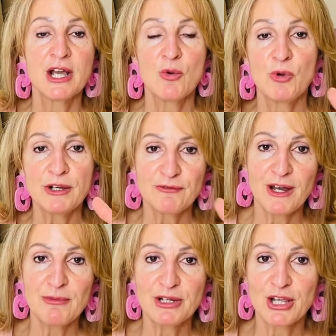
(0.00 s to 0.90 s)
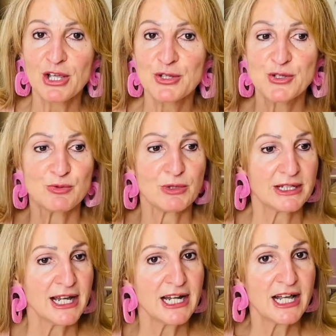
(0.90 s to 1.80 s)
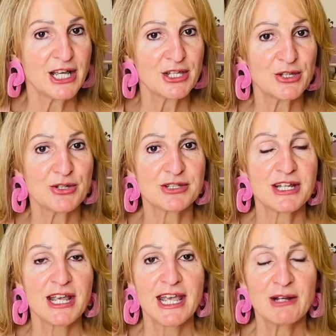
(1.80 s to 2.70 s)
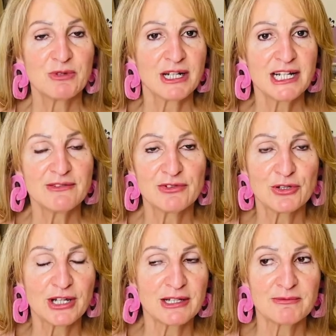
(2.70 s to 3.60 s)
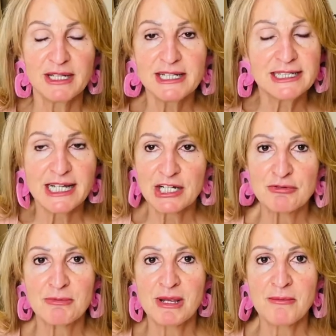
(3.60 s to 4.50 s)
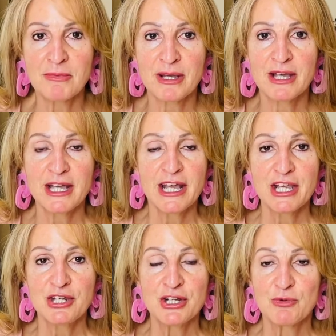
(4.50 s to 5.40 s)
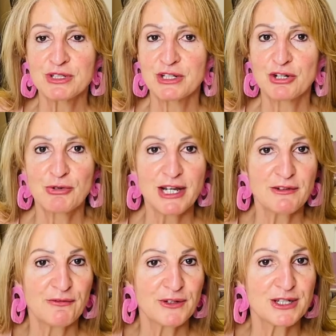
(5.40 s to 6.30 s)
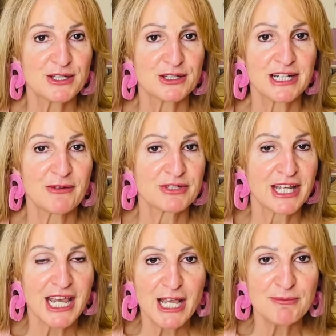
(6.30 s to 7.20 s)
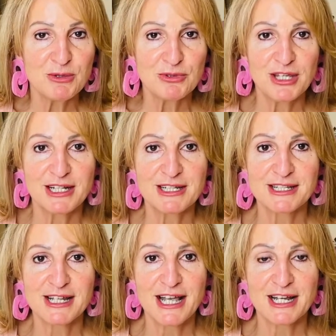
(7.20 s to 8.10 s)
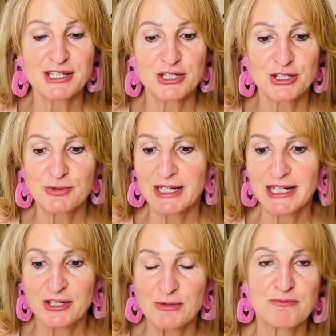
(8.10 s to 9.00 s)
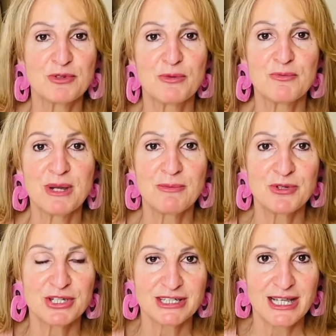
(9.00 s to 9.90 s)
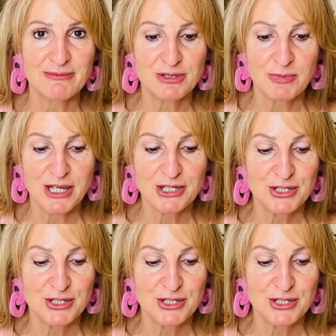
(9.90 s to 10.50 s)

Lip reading: what fabric I used, what color I used, and what kind of look, and immediately I can remember, was it a great fit? Did I was happy with that design? So it's a quick, like your memory just comes back to